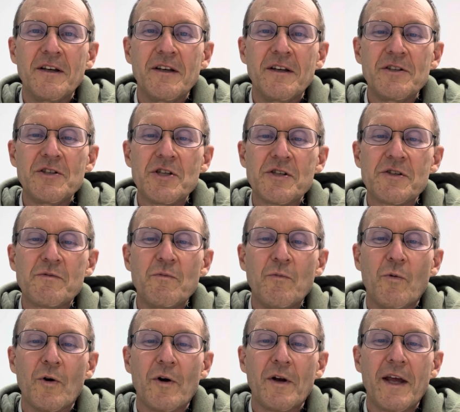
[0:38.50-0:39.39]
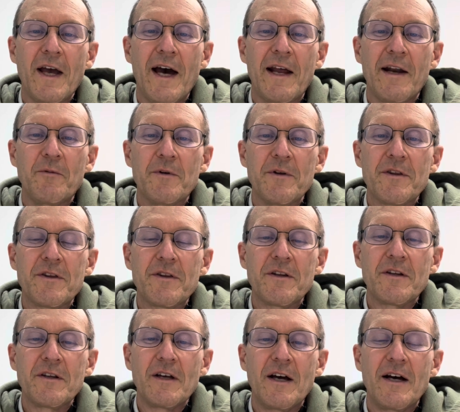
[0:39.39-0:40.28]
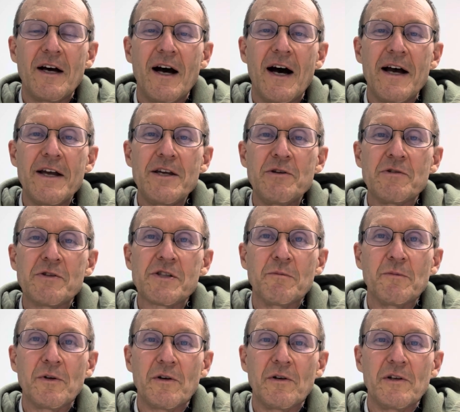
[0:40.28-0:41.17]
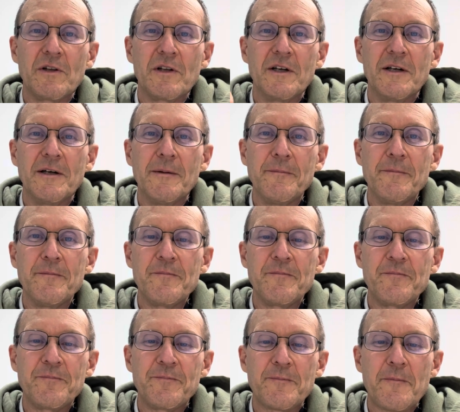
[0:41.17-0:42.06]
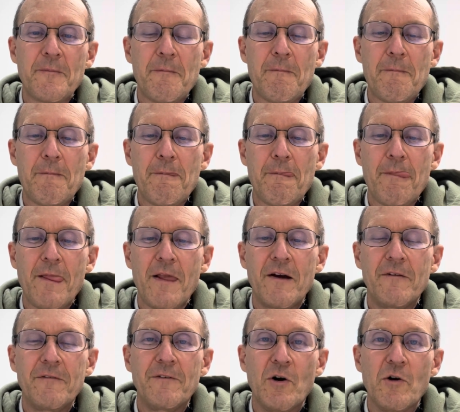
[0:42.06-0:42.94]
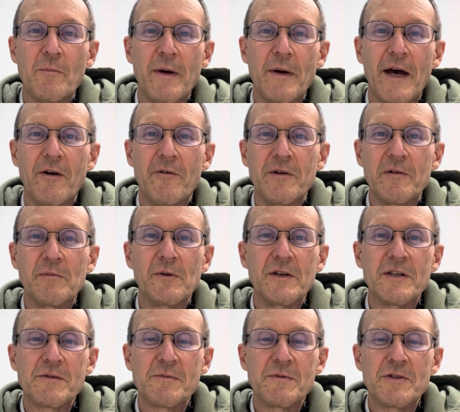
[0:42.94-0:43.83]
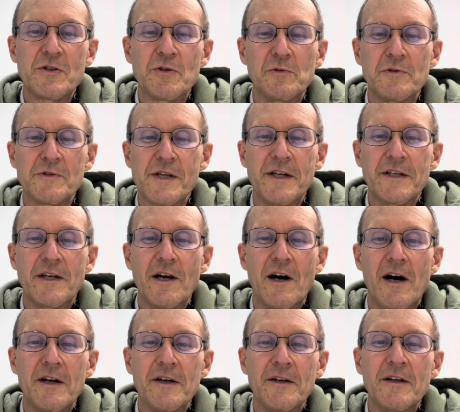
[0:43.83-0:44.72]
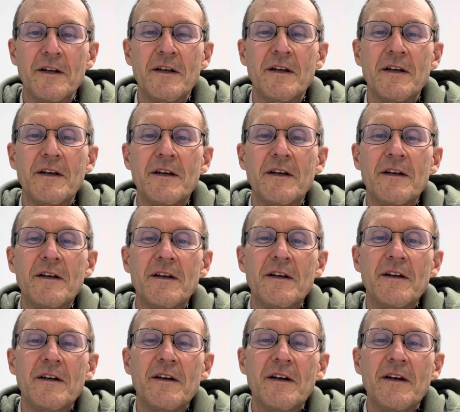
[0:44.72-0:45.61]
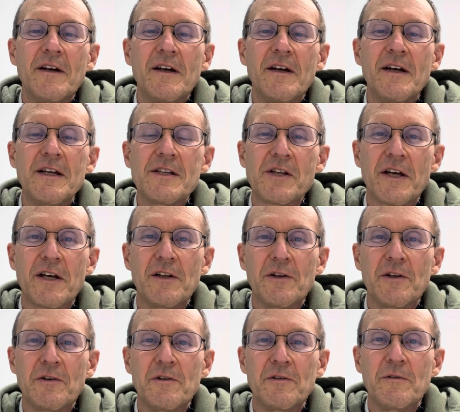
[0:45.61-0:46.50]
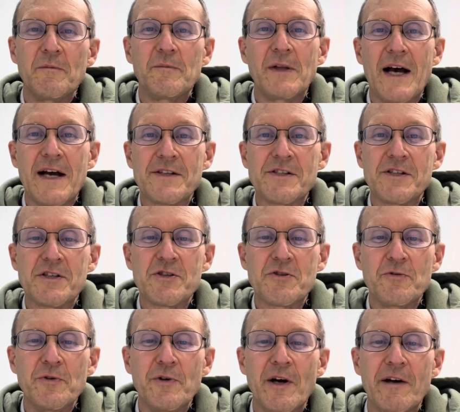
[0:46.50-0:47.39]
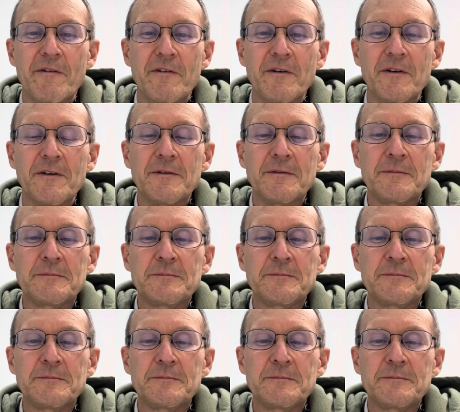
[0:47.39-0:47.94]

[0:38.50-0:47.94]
Just work at it with, I used some little phone battery replacement tools I'd gotten. It's like a little plastic screwdriver.